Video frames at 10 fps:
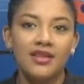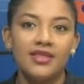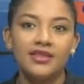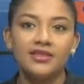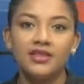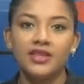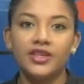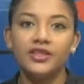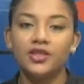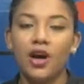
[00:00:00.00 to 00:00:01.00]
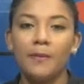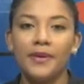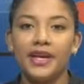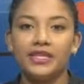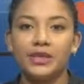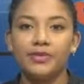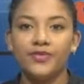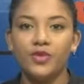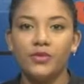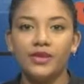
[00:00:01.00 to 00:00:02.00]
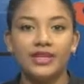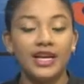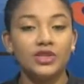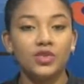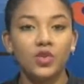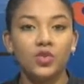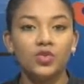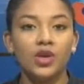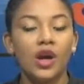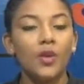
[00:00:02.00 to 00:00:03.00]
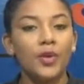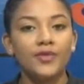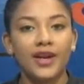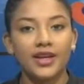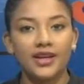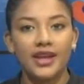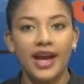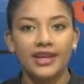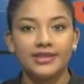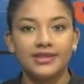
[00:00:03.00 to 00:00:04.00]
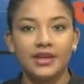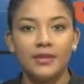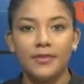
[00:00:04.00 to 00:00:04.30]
This year's top PSE performers and schools were recognized.